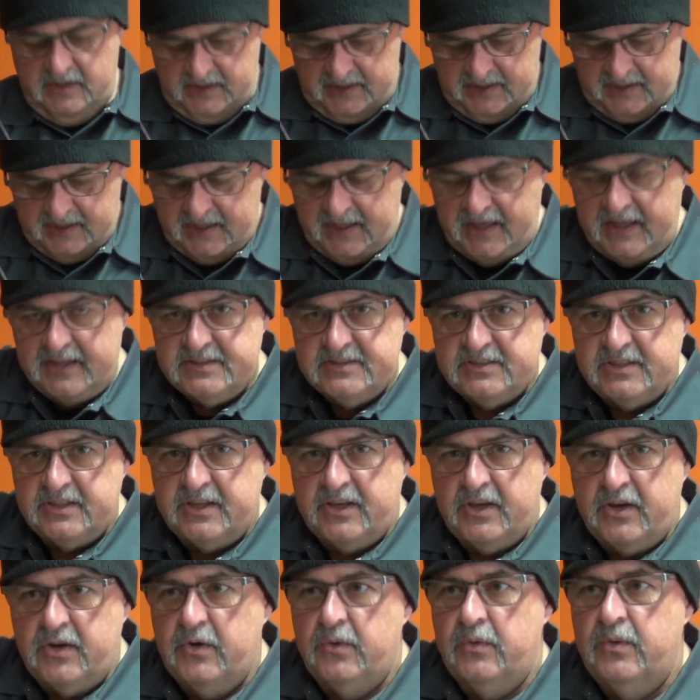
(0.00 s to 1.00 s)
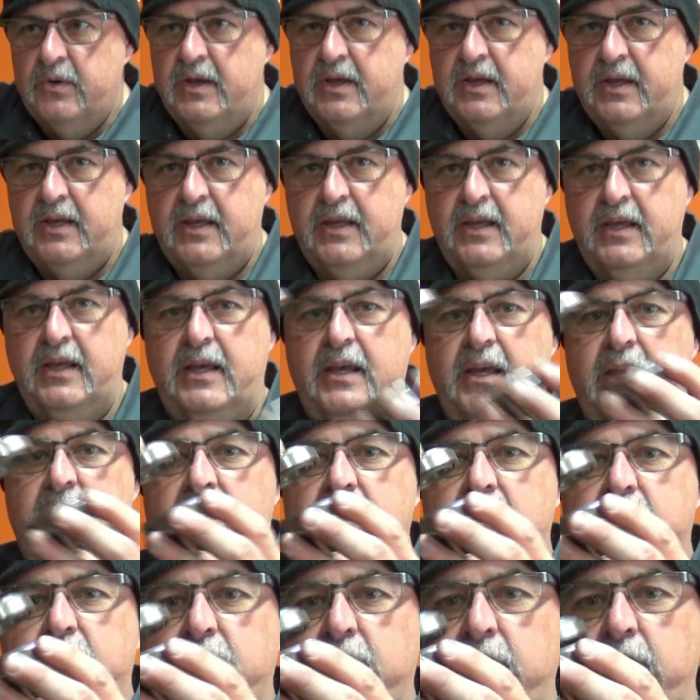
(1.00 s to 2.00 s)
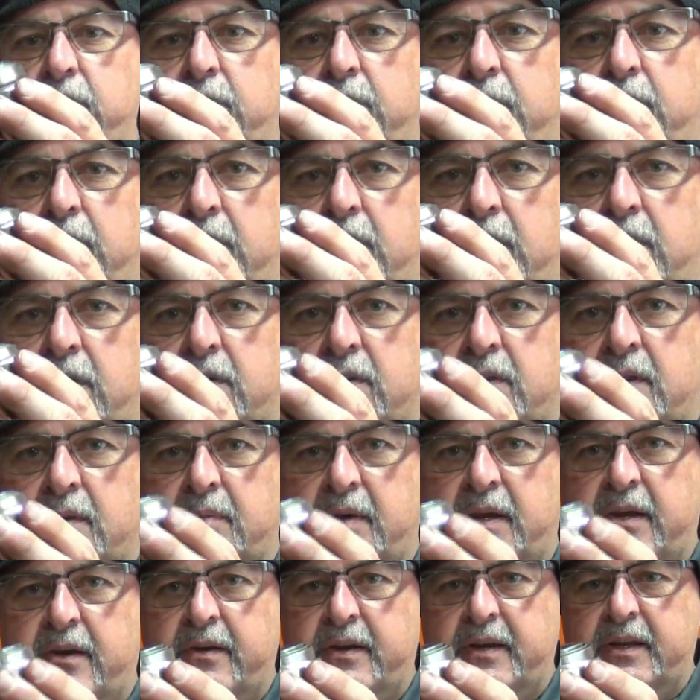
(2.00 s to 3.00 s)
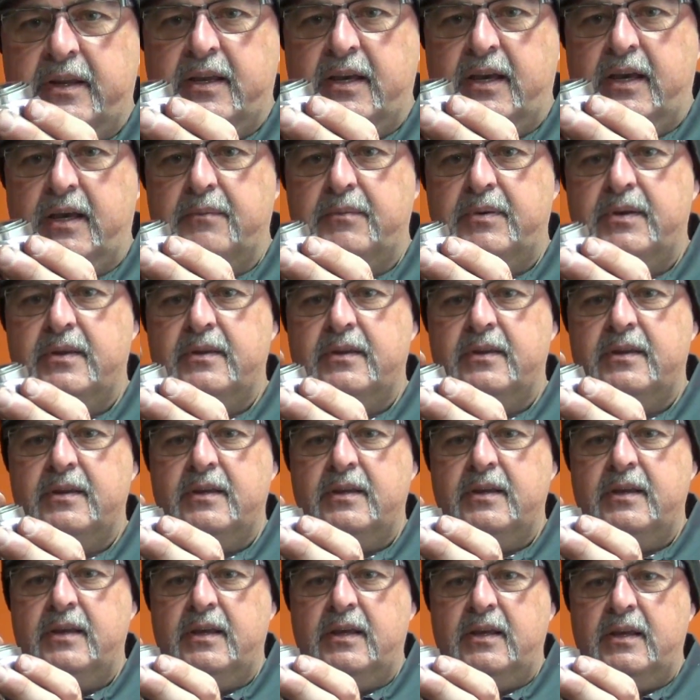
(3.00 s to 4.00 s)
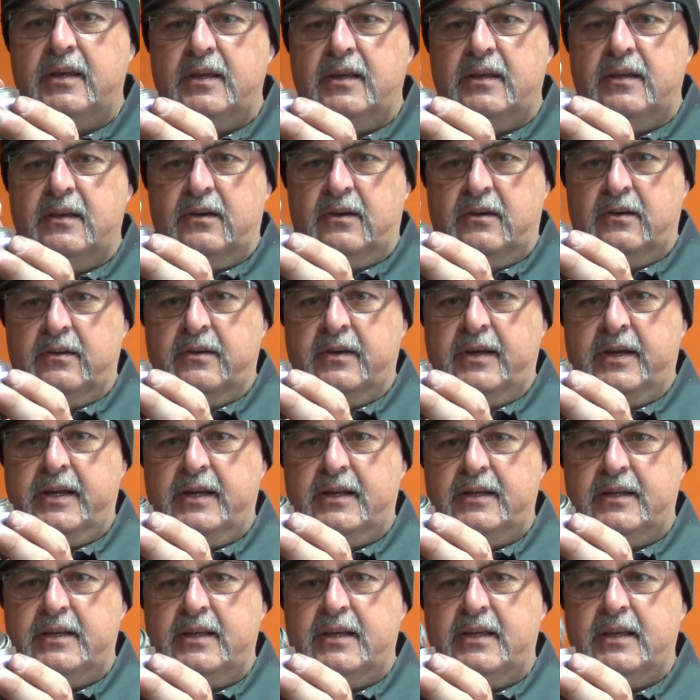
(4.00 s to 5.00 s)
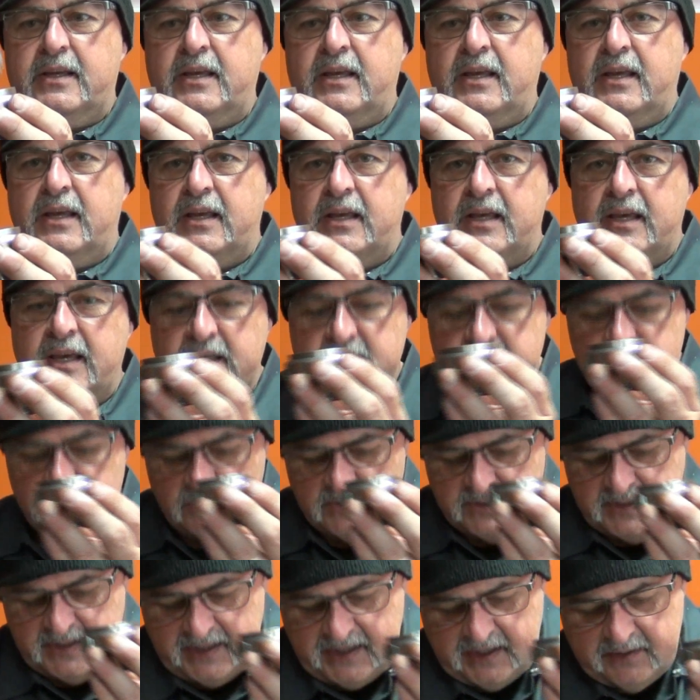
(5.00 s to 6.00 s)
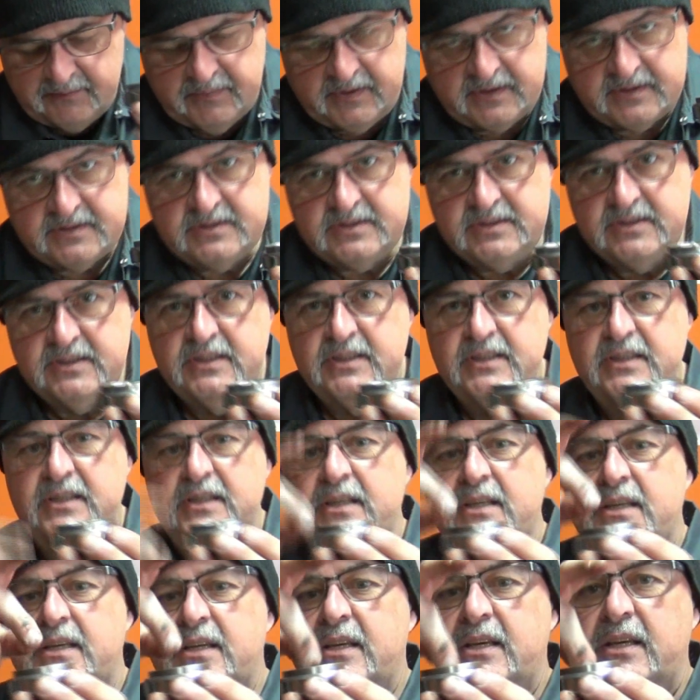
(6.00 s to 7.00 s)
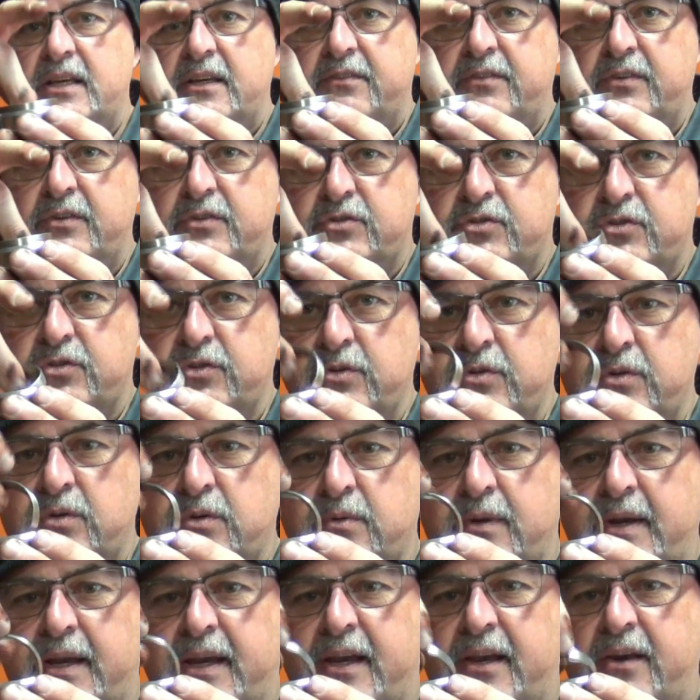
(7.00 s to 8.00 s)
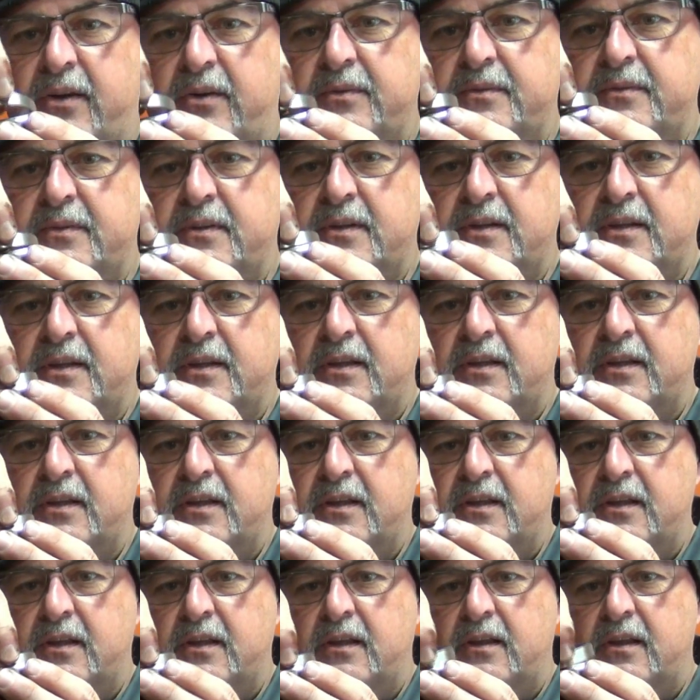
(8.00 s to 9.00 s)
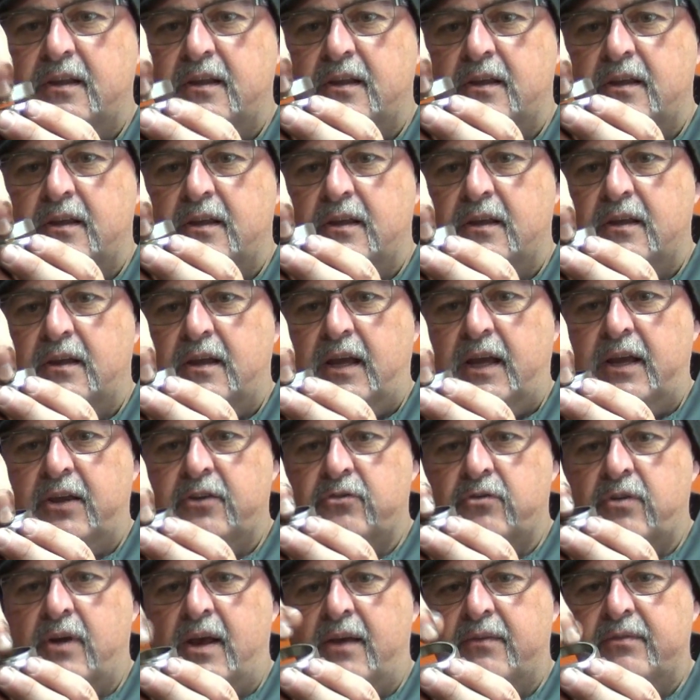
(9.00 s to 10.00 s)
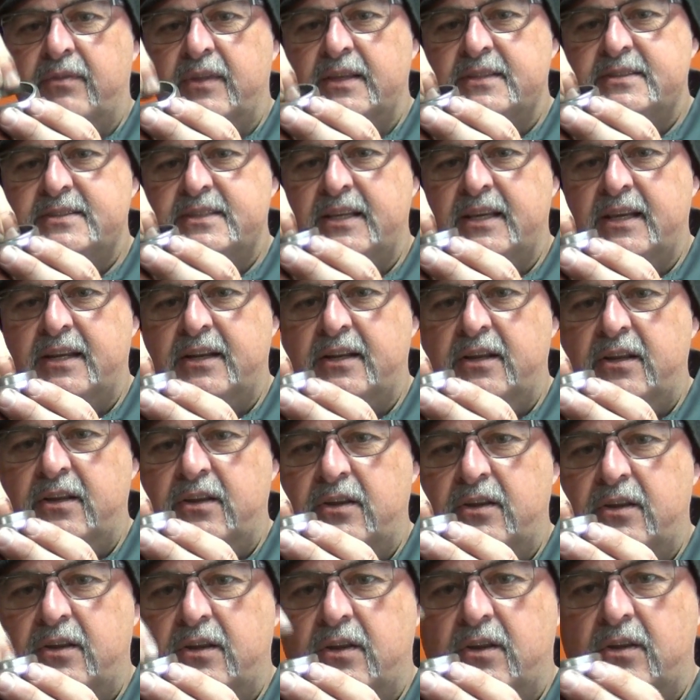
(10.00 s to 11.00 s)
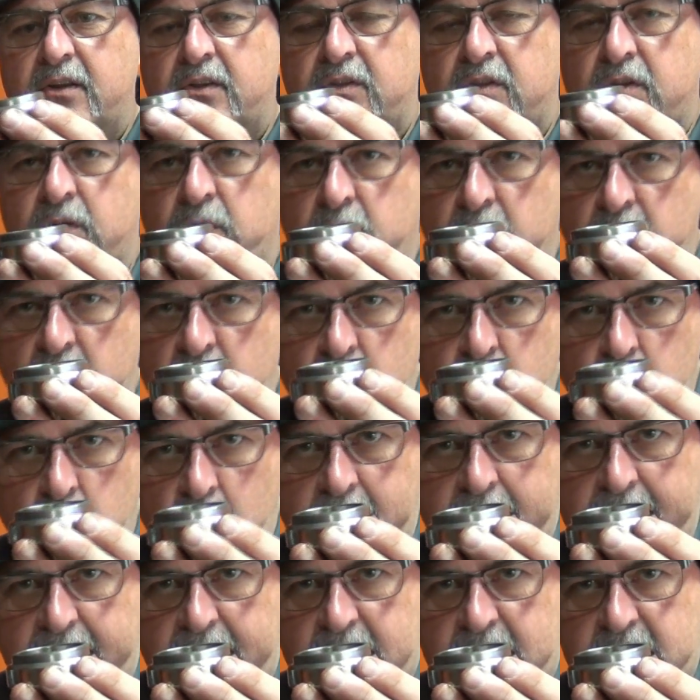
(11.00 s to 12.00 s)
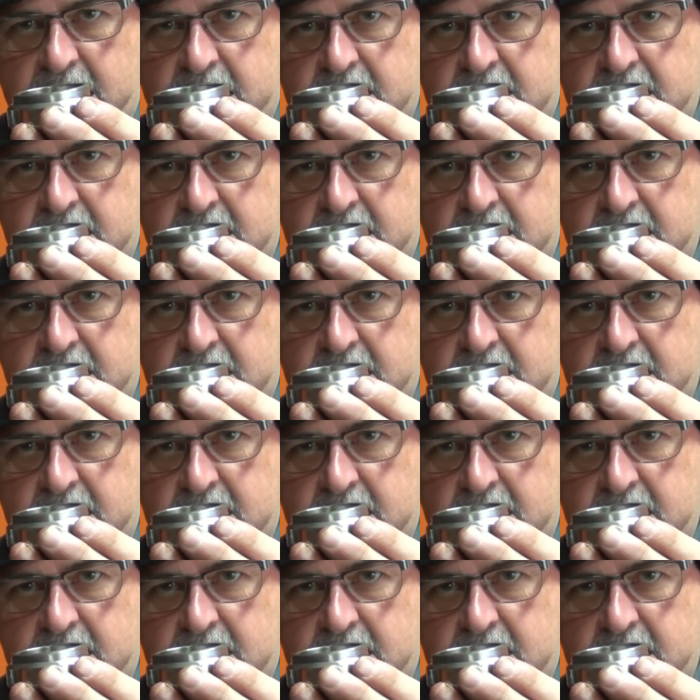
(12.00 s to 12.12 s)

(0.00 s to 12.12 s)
it has to go into the bearing cup. Alright? Guess what happens? You screw around and drive this in the wrong way.